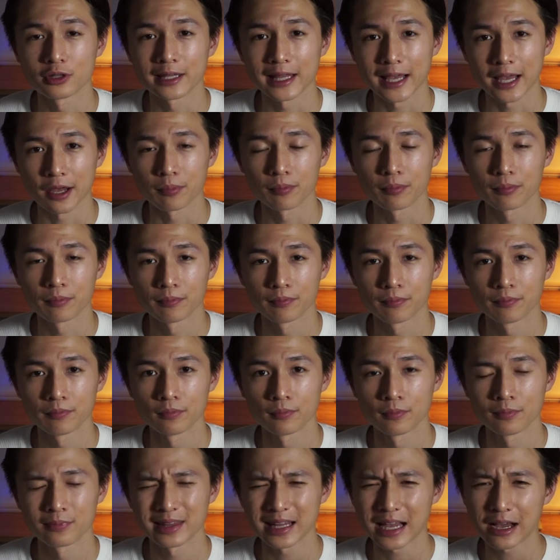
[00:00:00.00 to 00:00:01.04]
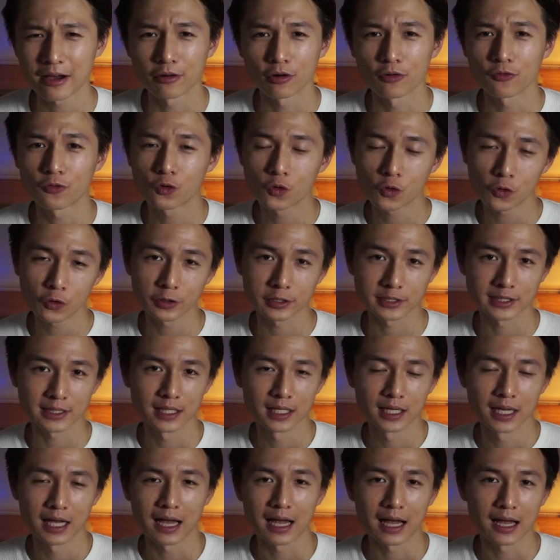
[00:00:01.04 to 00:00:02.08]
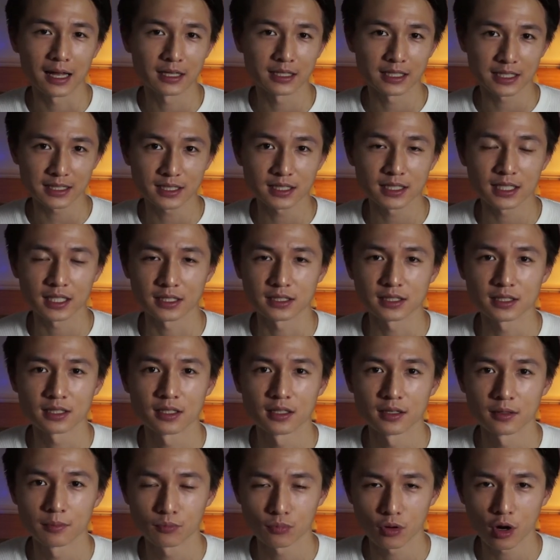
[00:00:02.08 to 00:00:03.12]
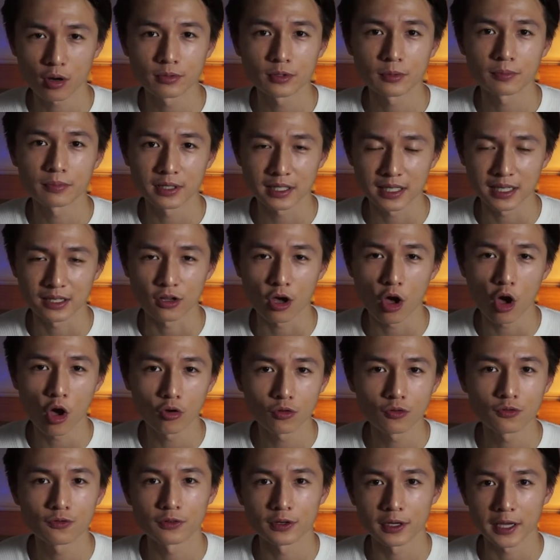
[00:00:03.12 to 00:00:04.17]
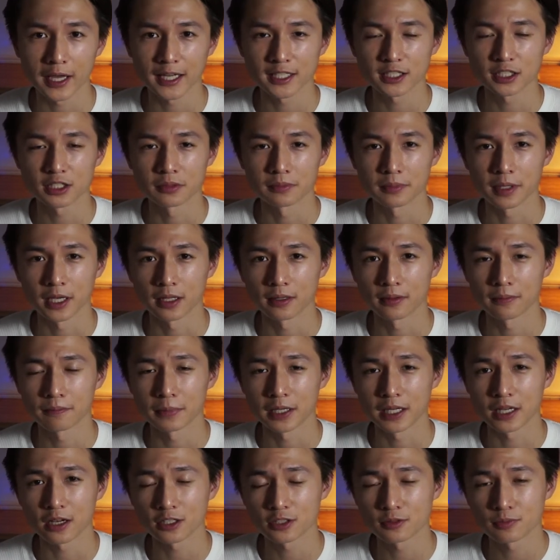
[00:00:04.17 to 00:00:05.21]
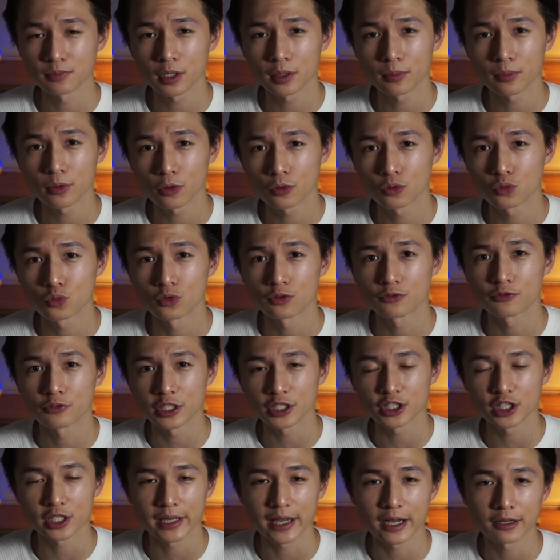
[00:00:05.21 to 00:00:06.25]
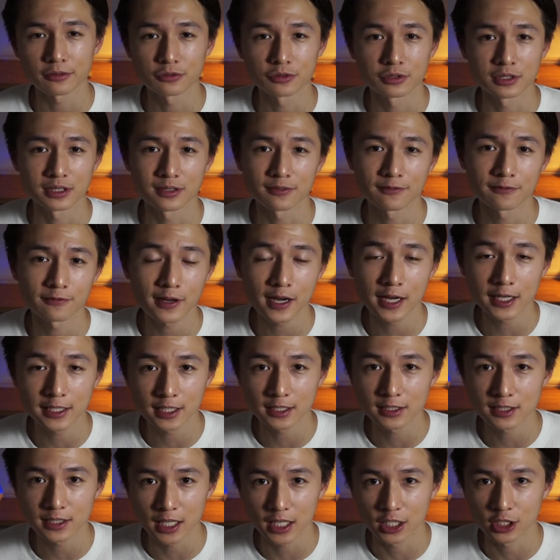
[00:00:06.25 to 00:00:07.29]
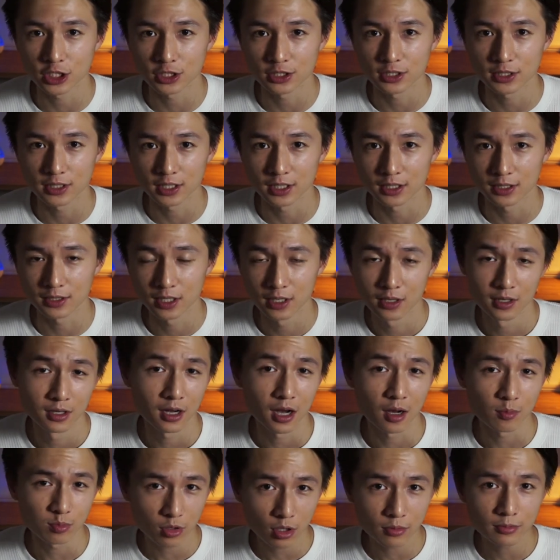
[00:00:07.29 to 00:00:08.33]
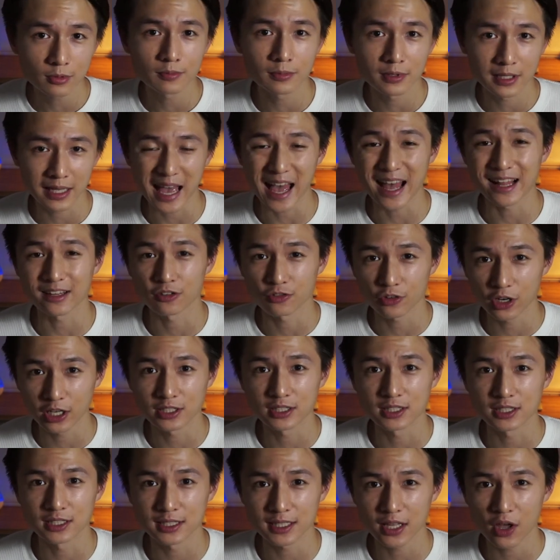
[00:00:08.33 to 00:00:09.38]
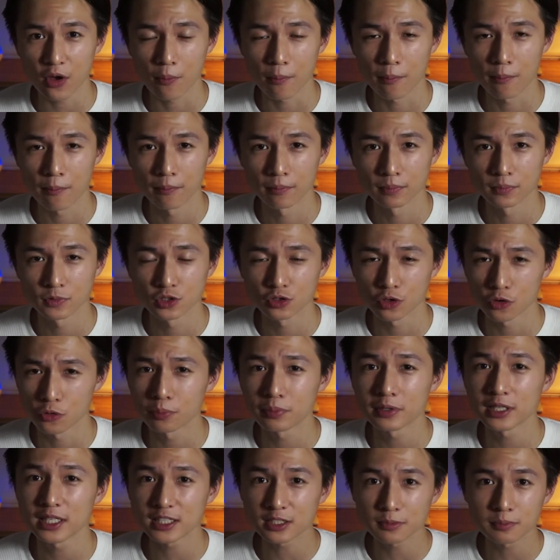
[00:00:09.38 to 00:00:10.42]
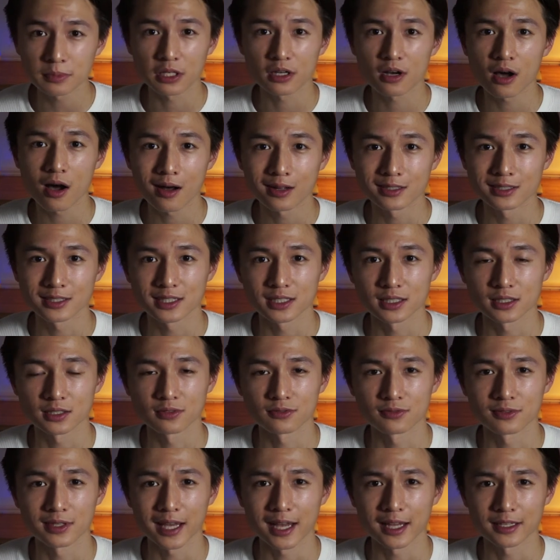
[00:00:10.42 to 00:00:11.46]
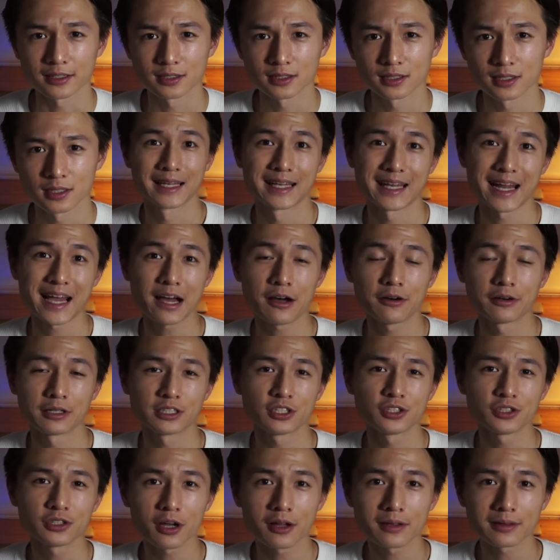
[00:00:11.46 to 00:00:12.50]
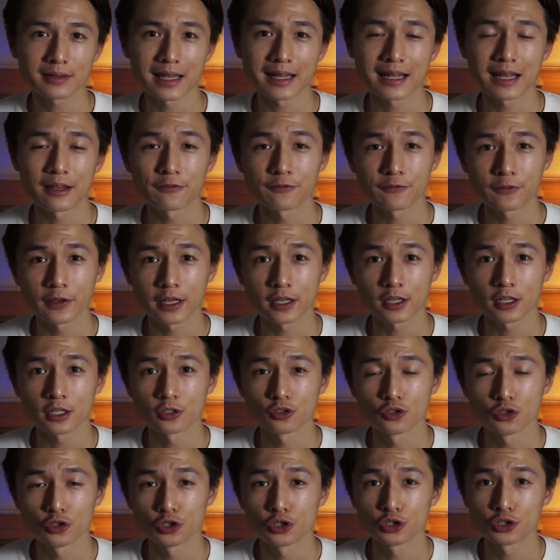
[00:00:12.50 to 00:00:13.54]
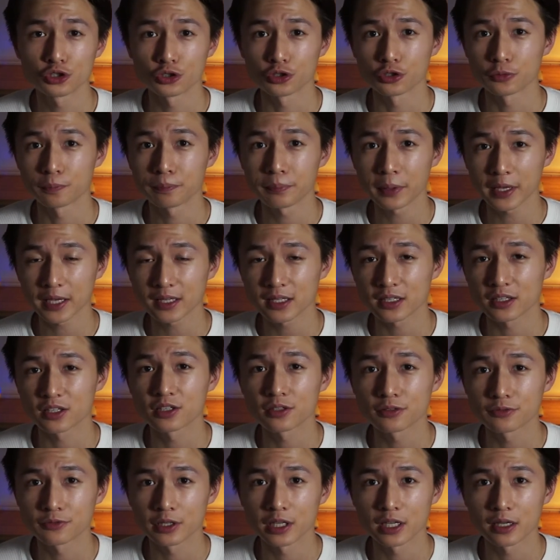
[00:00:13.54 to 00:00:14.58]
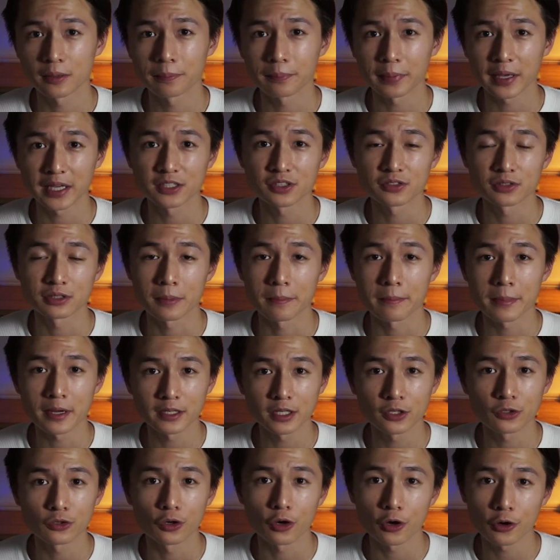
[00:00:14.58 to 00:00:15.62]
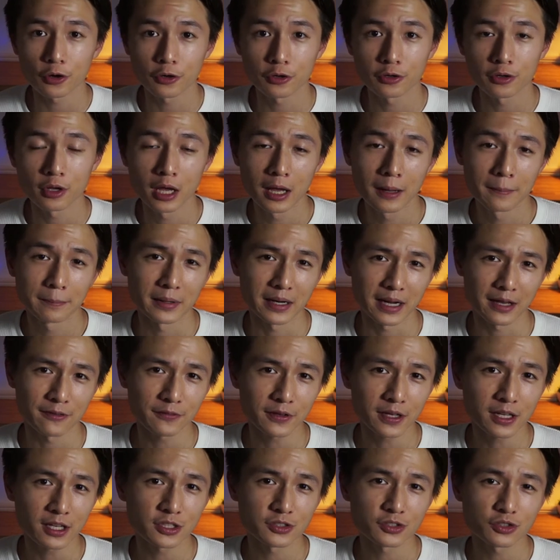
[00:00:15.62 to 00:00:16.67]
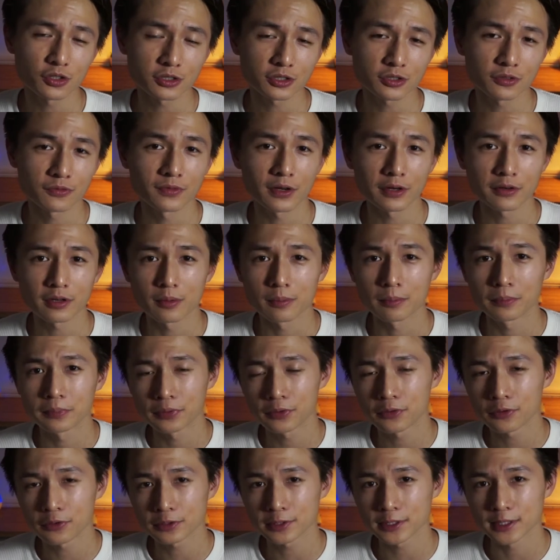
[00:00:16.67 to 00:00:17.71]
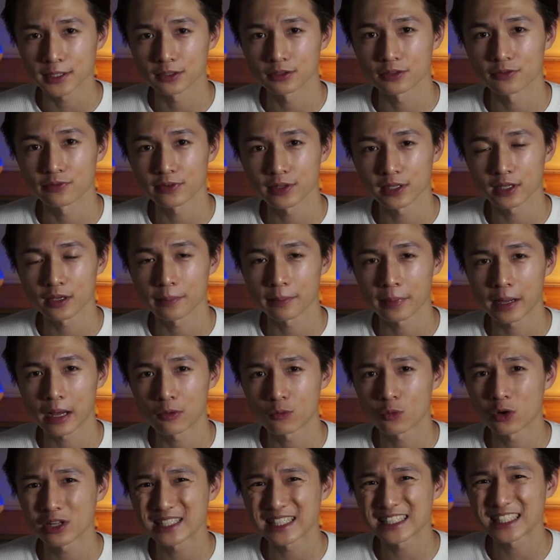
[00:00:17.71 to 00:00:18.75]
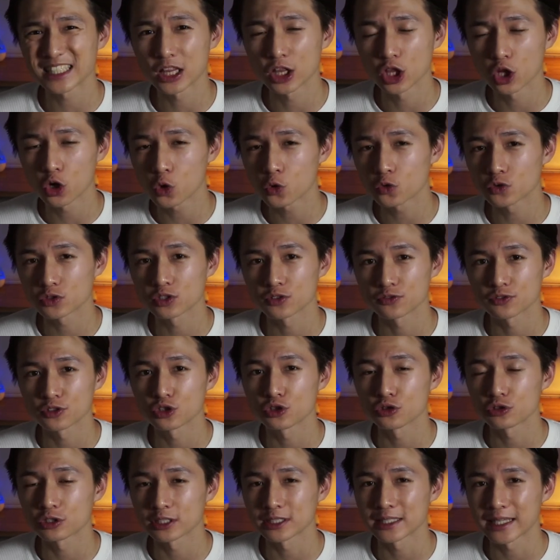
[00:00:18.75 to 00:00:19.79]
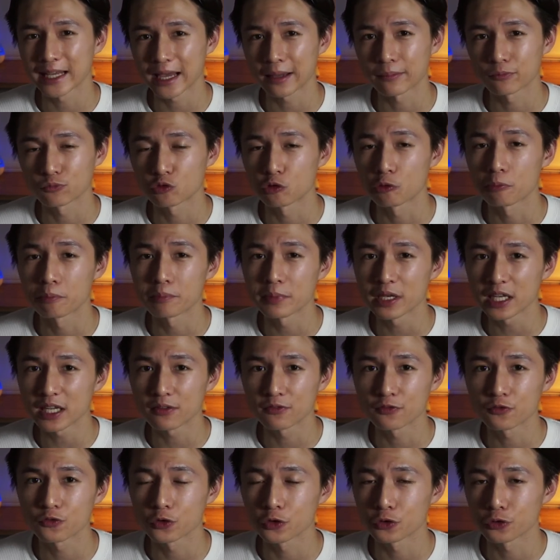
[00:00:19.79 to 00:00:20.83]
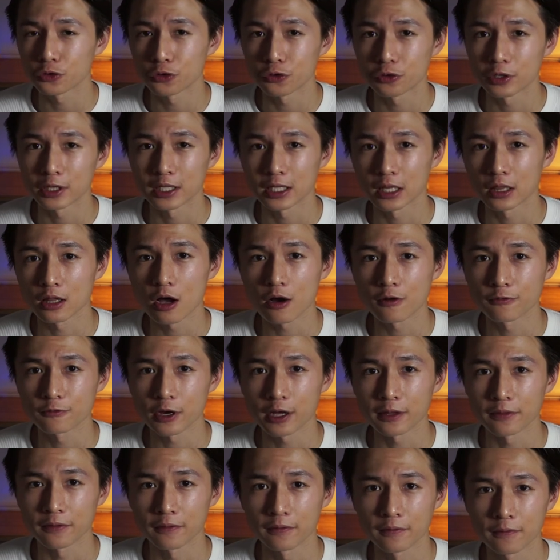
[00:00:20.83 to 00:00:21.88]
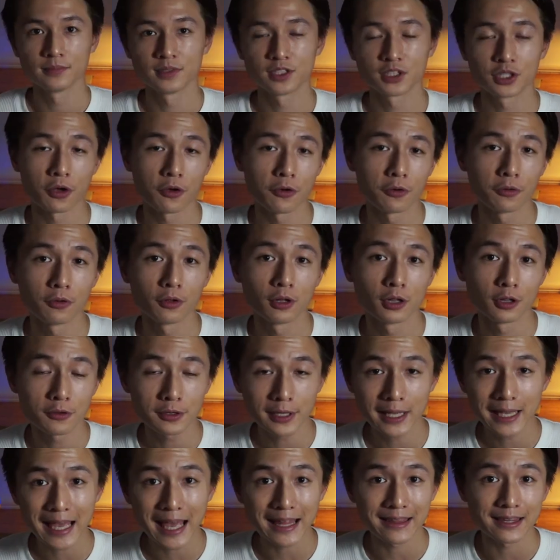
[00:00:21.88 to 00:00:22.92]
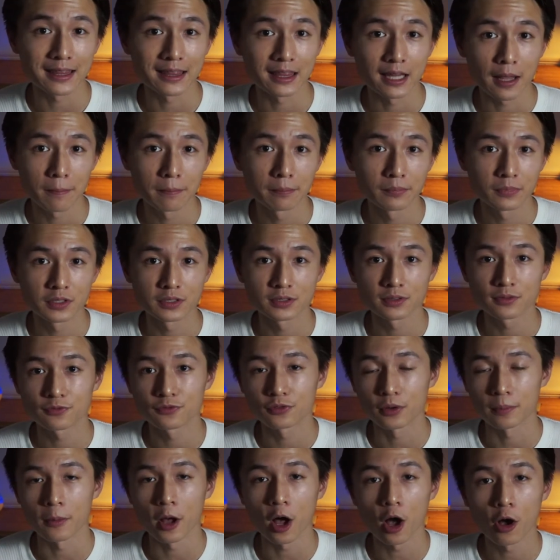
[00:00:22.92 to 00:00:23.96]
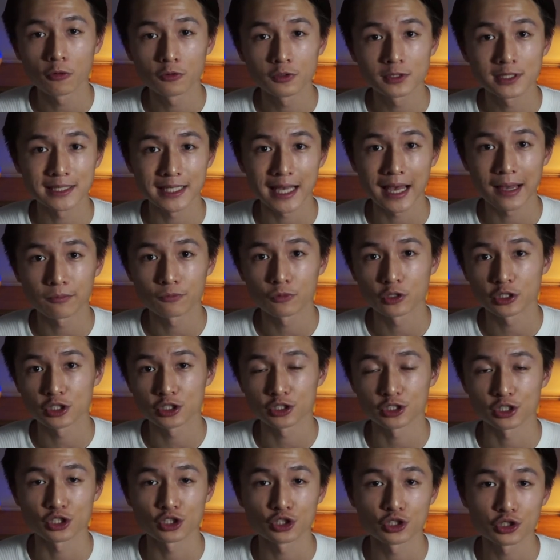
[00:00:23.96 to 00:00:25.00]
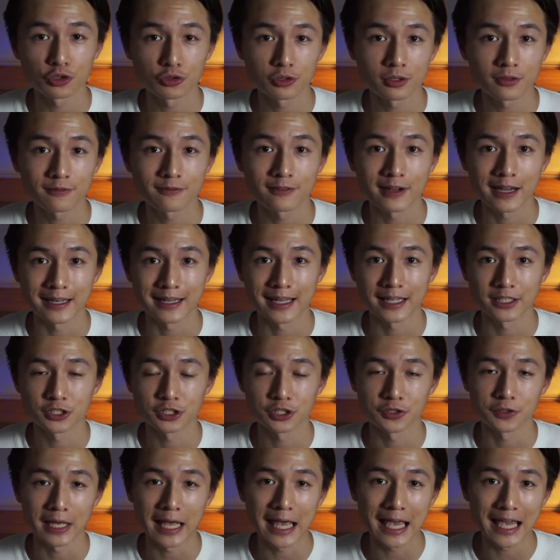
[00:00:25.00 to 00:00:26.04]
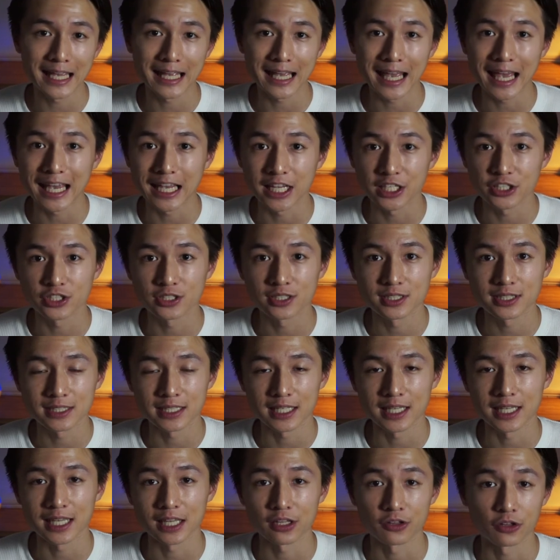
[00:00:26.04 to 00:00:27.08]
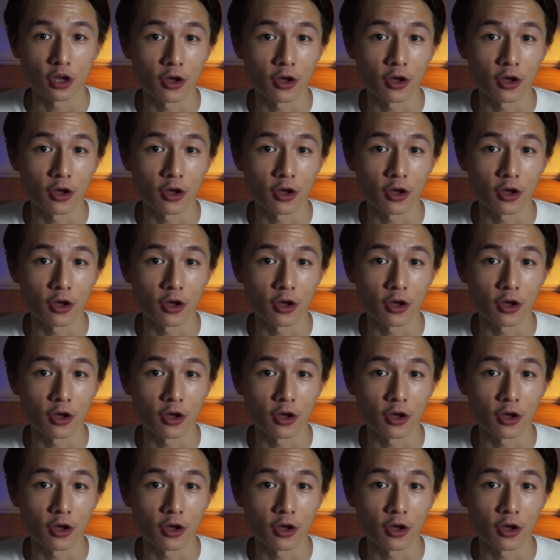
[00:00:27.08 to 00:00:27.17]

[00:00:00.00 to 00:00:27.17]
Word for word: debt. Now, of course, this is probably an overestimate because people who are reaching out to these finance agencies are probably at greater step so please be cognizant of that. Now, it's not that I think you should pick a career based on the money you earn, but I think it is also very important to think about what this loads of student debt will mean for you in the long run. So looking at the numbers from OSAP, which is a student financial aid agency in